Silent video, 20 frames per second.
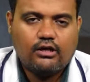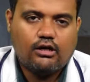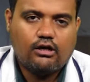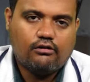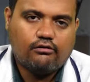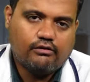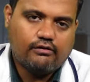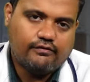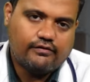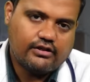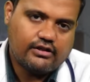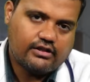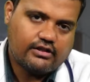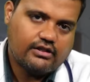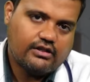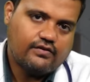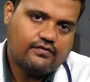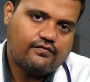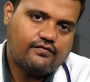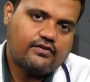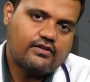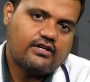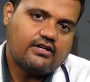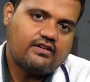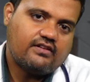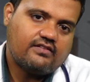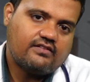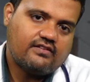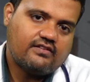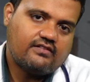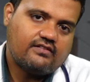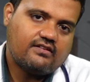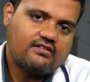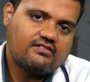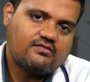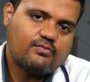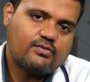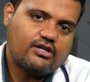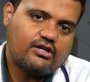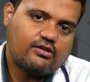however if the disease
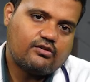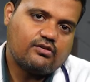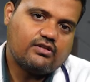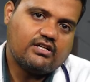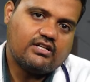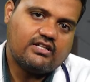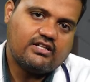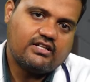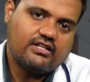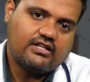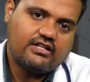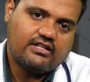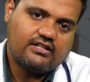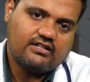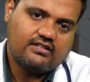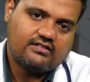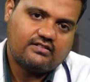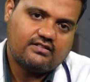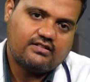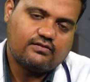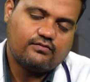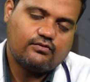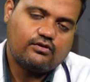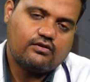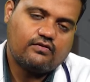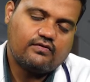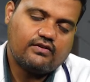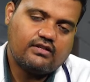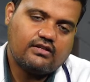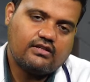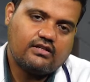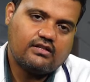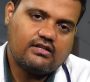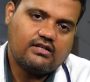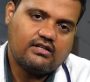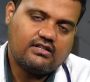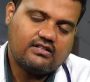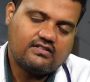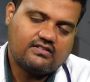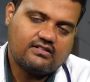has spread to the other areas involving the
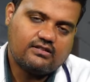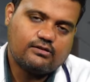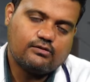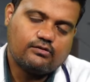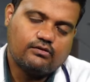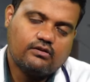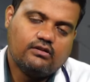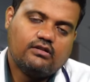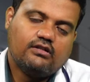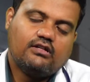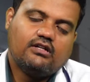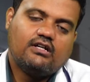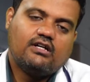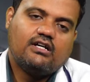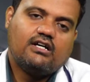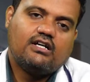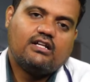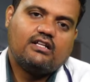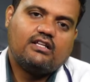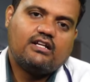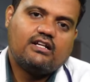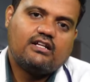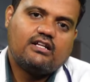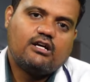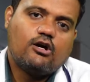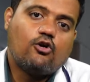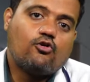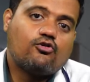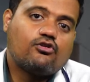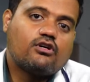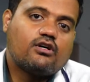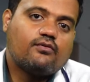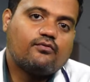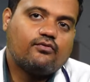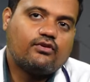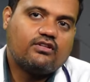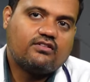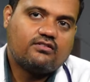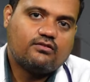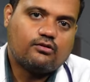lungs and all then the
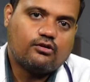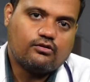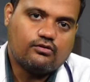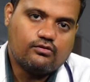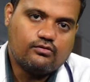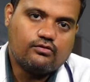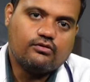outcome is not